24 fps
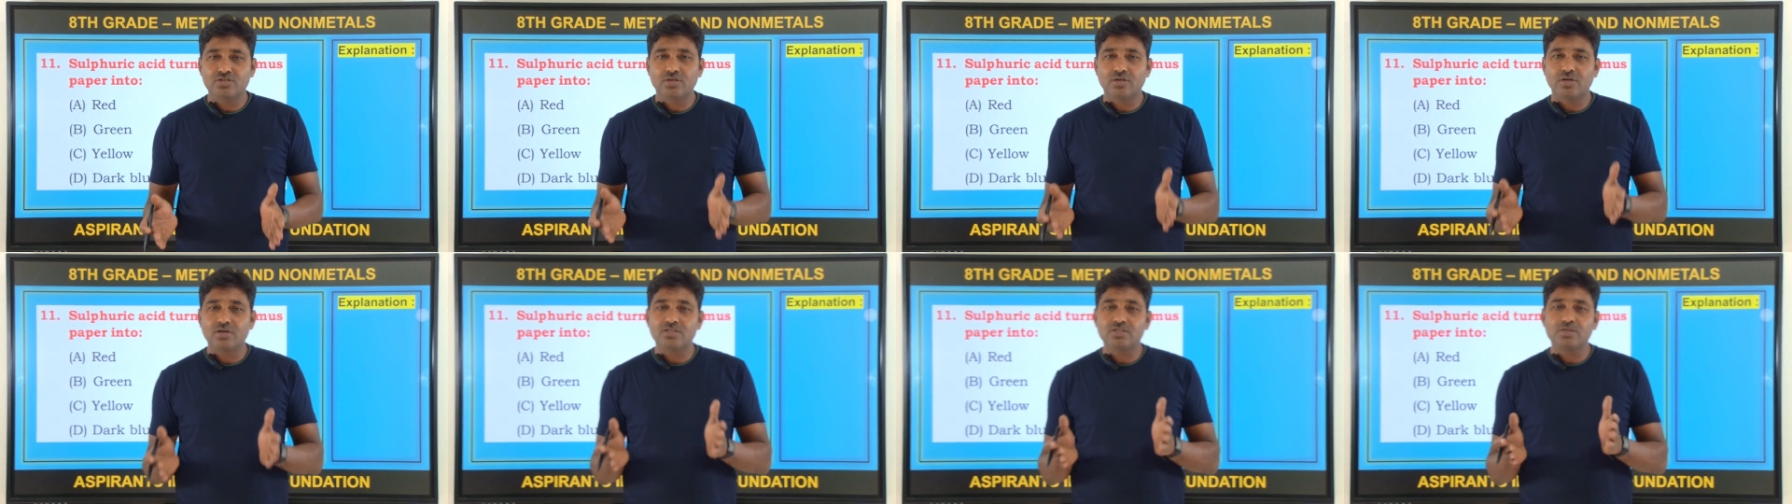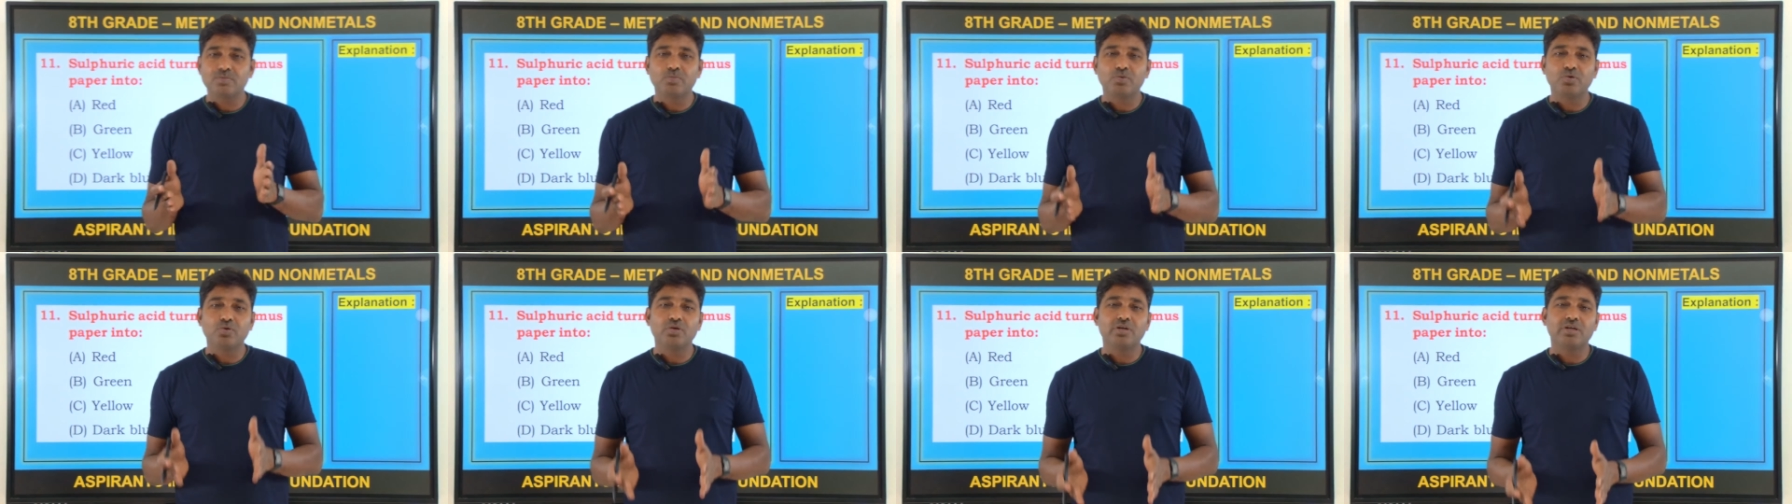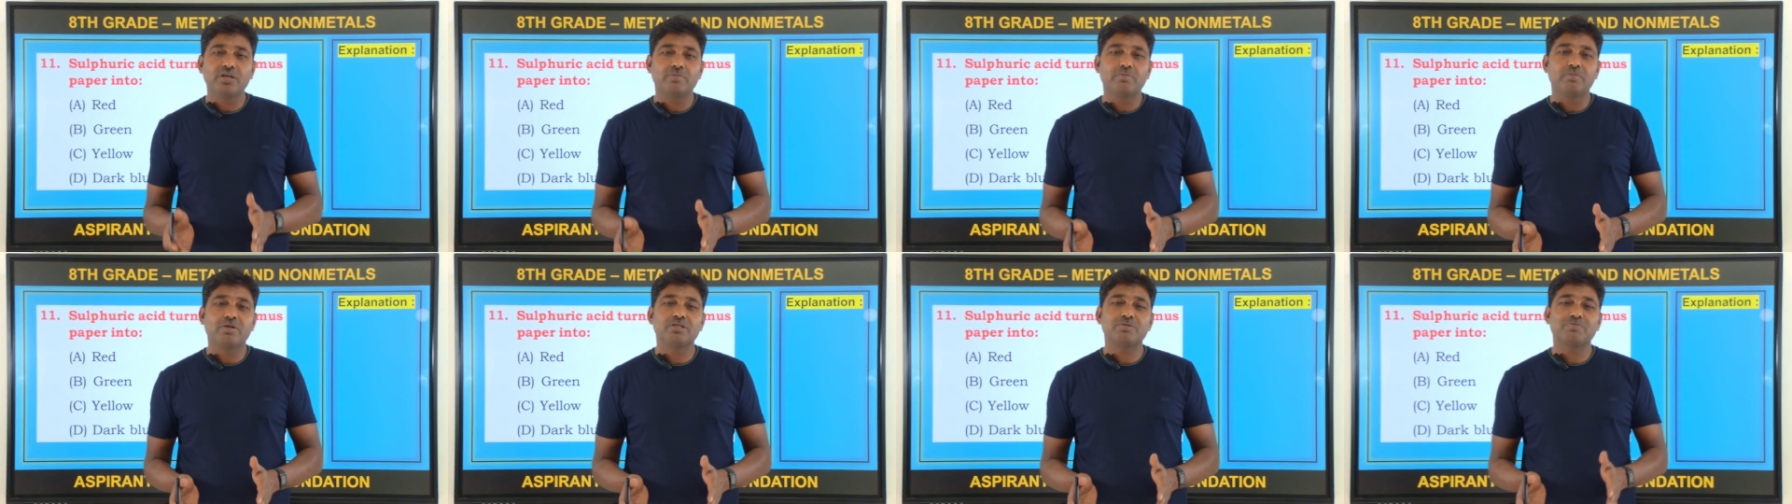turns blue
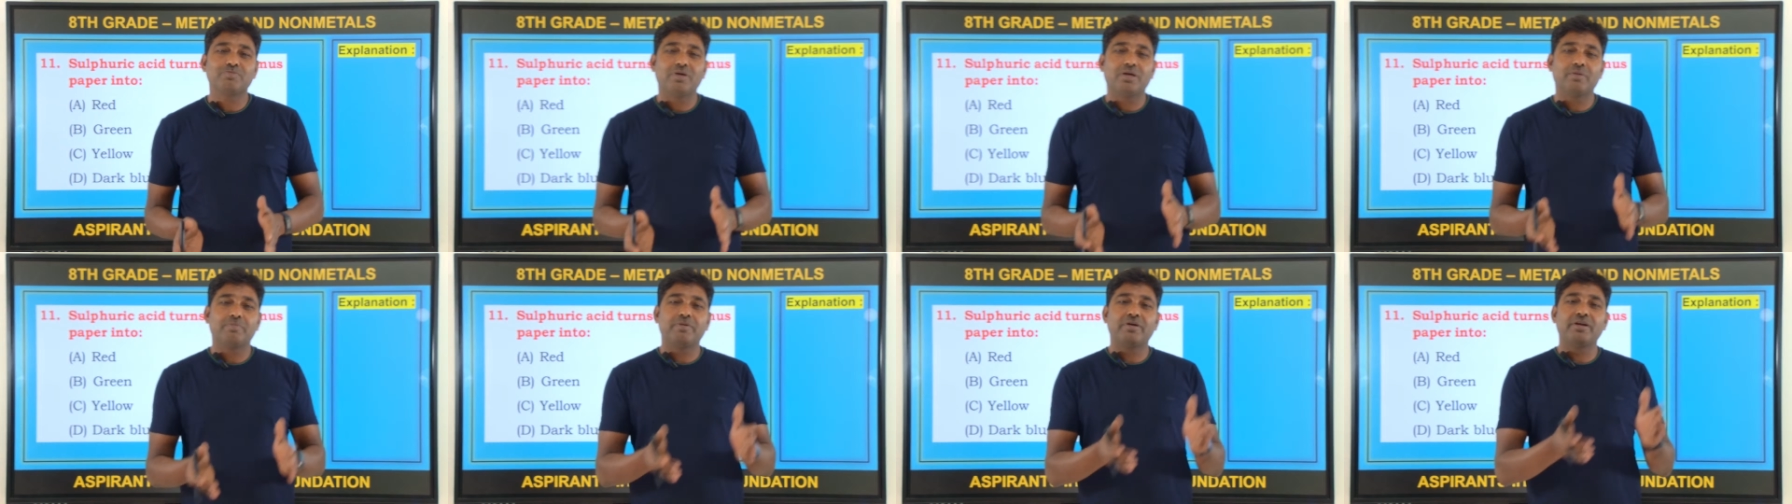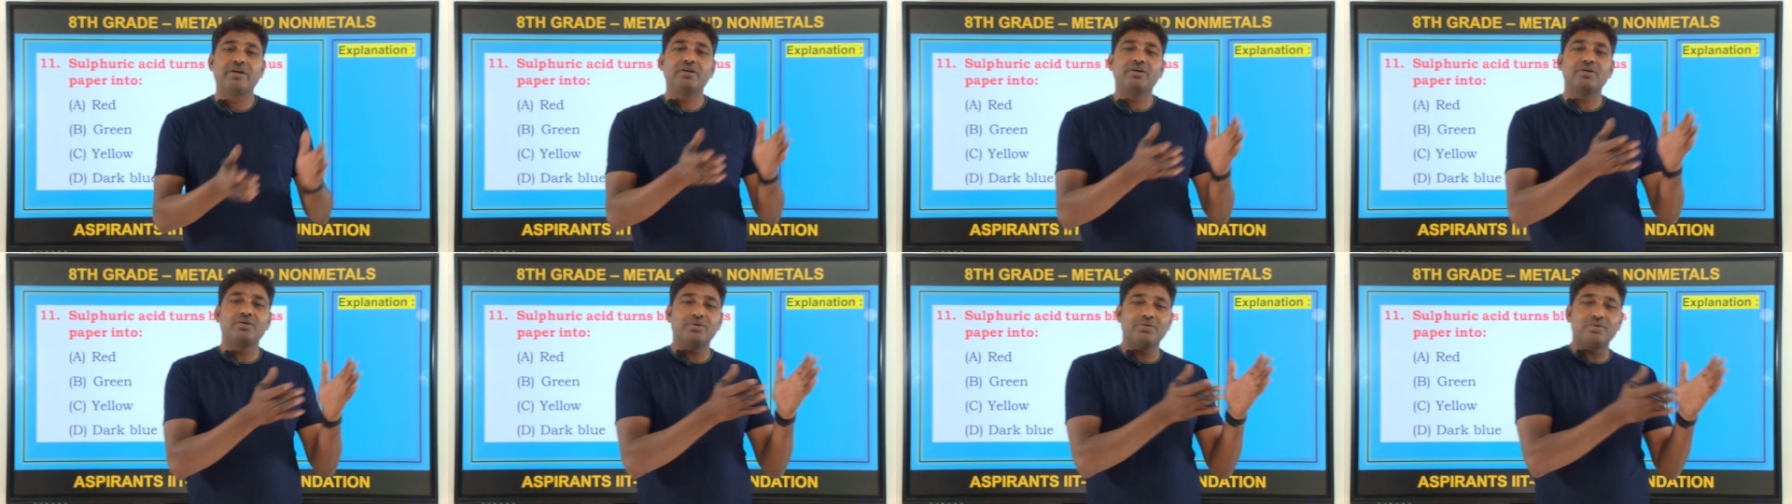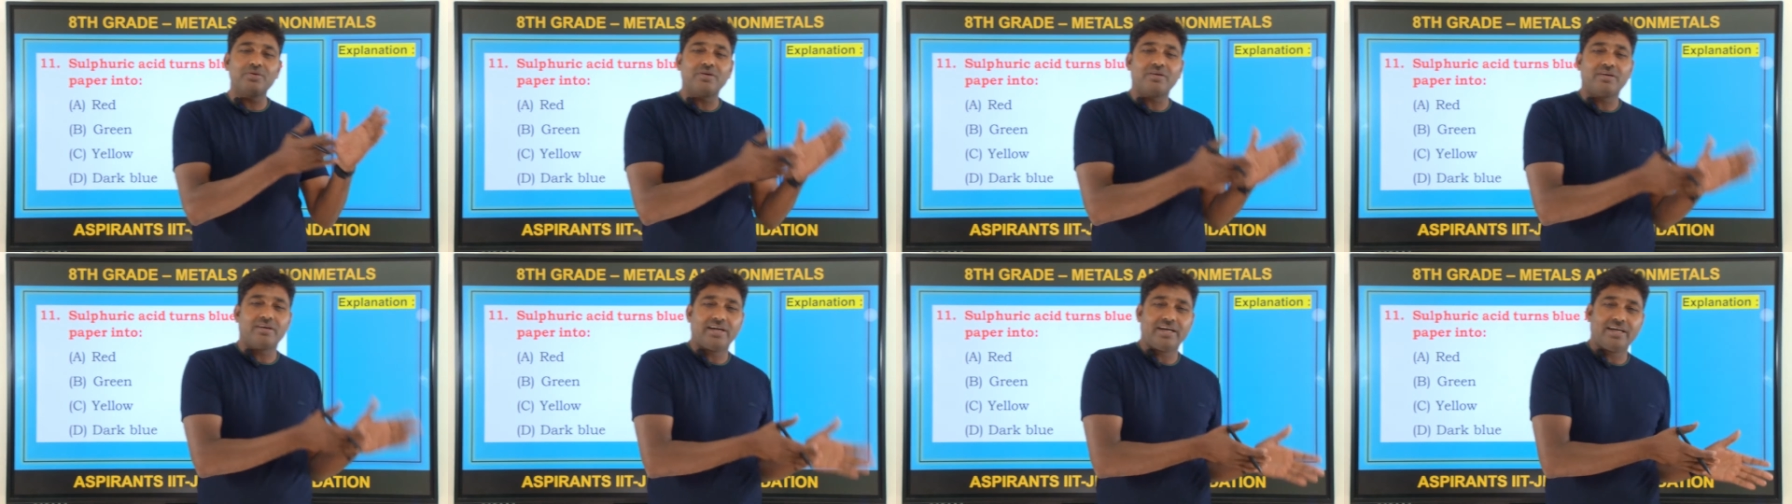litmus paper
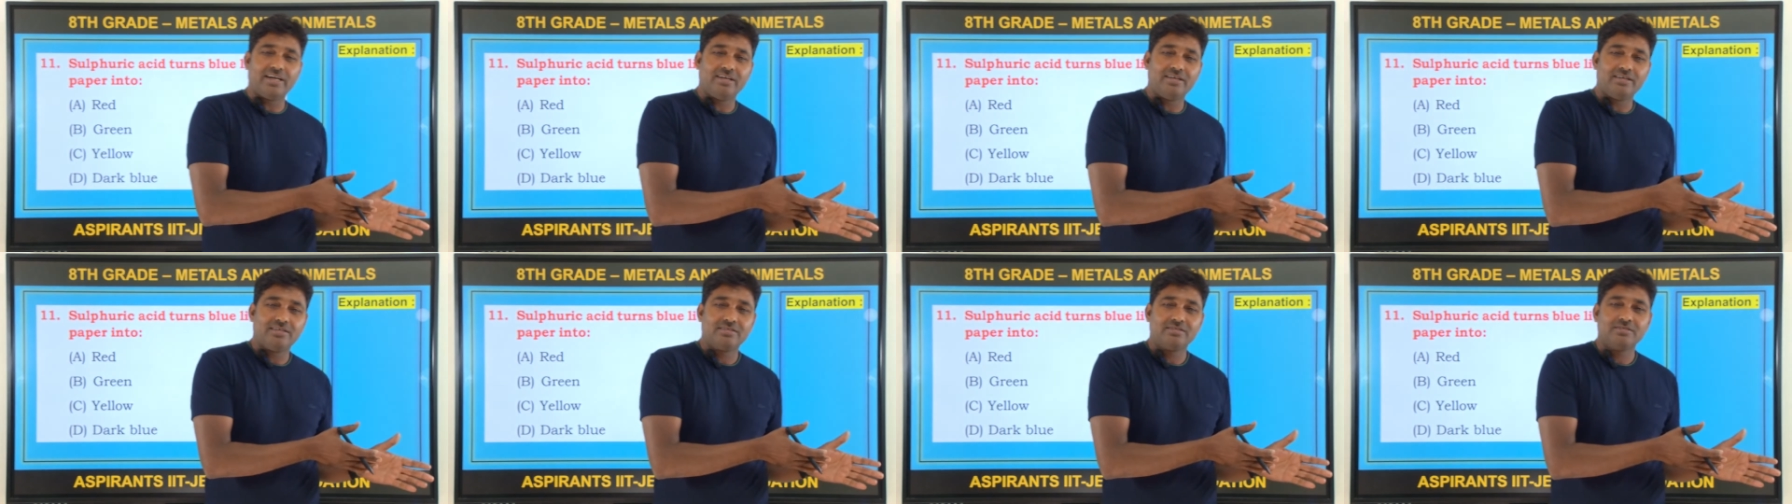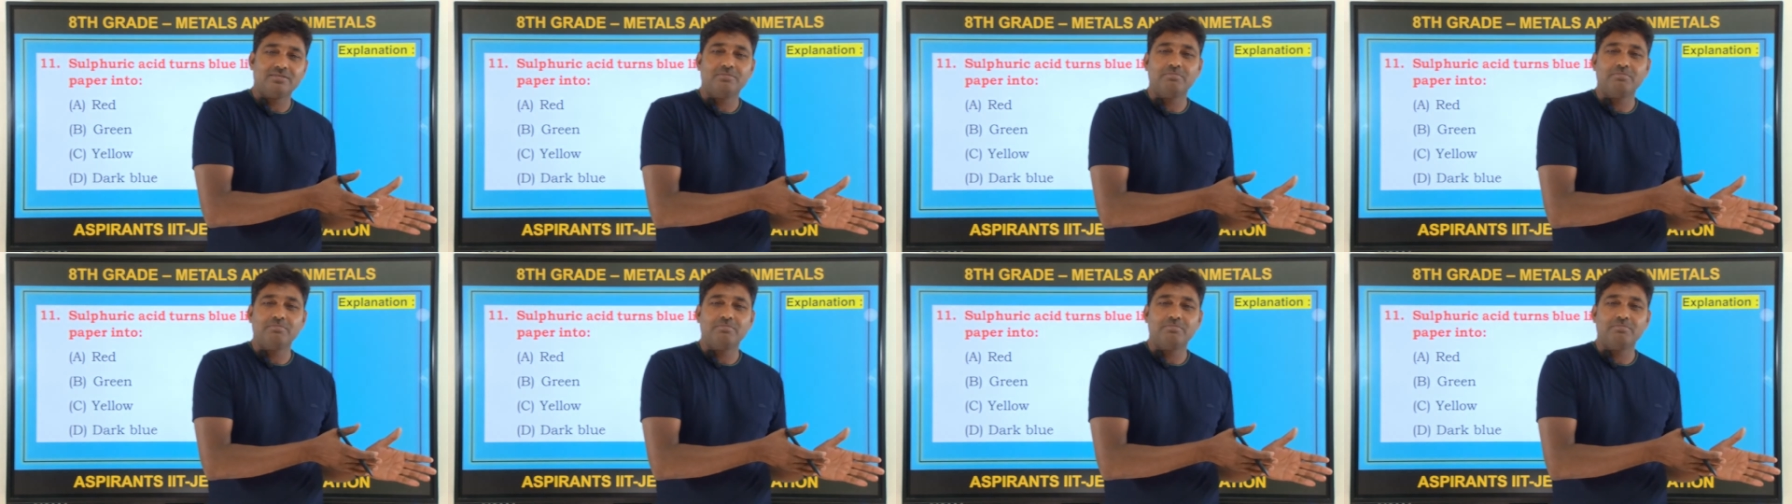into red.